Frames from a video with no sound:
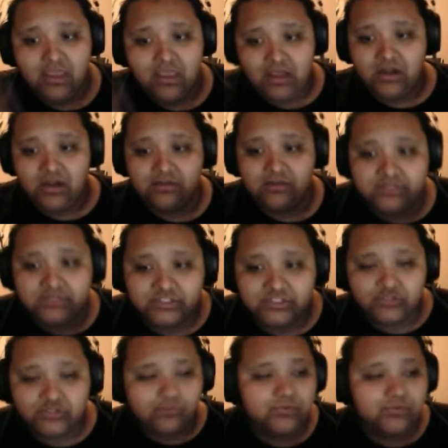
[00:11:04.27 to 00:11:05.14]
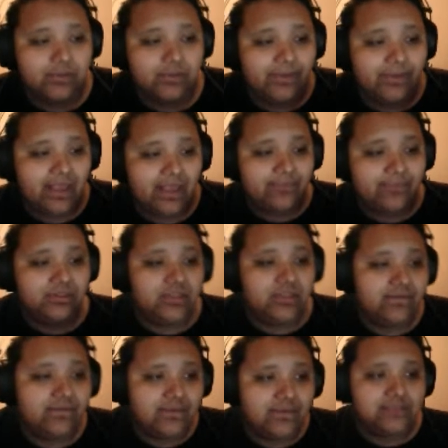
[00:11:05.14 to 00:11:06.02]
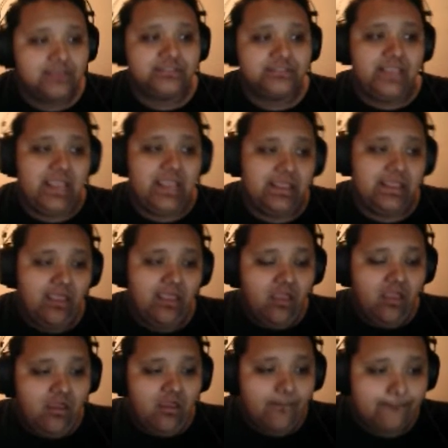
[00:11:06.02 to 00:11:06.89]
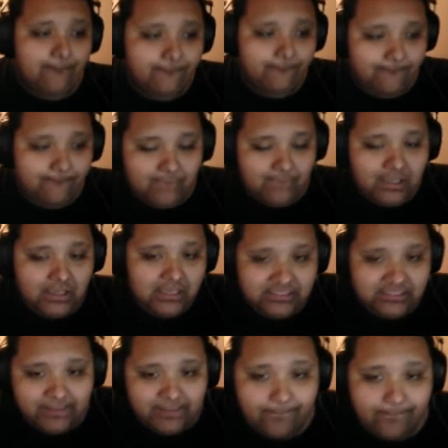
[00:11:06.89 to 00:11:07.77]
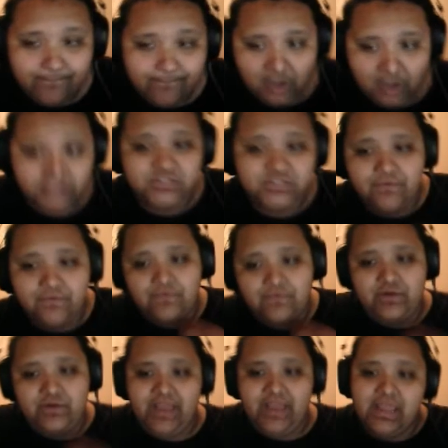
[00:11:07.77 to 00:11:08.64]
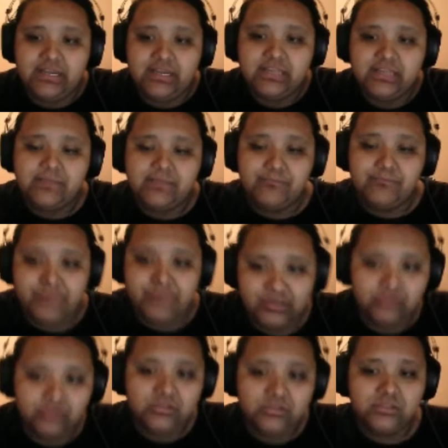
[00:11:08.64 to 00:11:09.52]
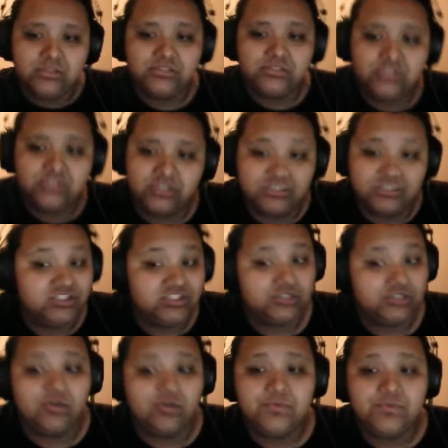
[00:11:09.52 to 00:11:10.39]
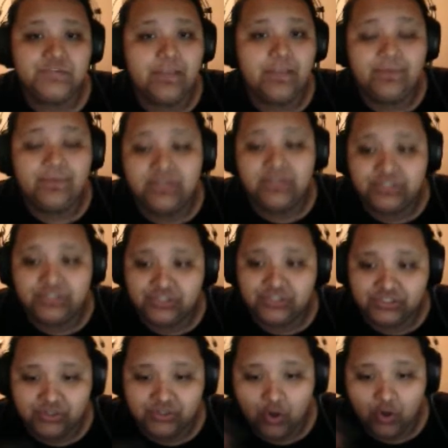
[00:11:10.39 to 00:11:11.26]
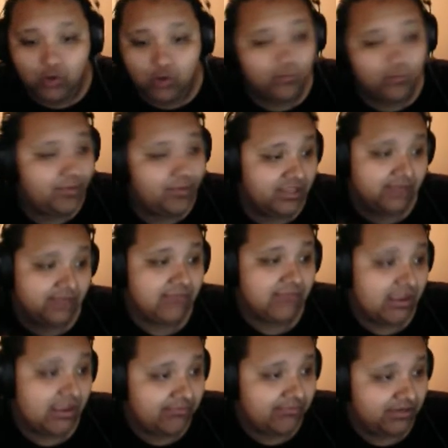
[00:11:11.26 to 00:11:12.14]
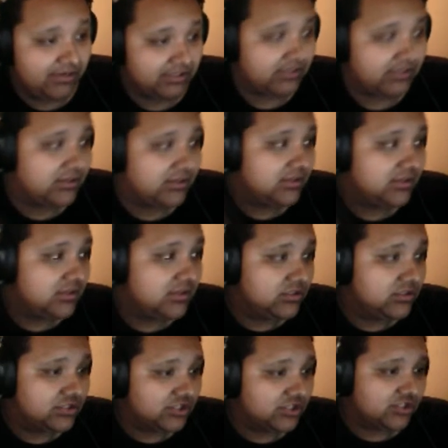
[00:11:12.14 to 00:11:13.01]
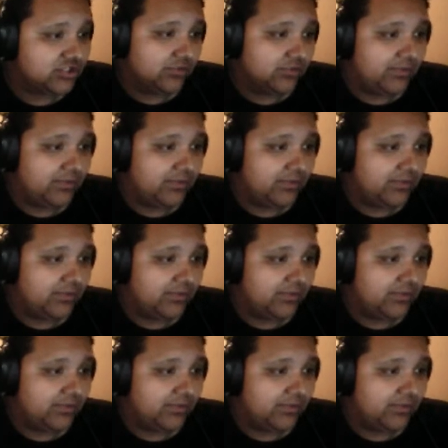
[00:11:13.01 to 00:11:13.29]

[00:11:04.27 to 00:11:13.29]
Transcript: And obviously, Storm Shaman, I believe, is a must for any build, because Storm Shaman is just OP in my opinion. It's just OP.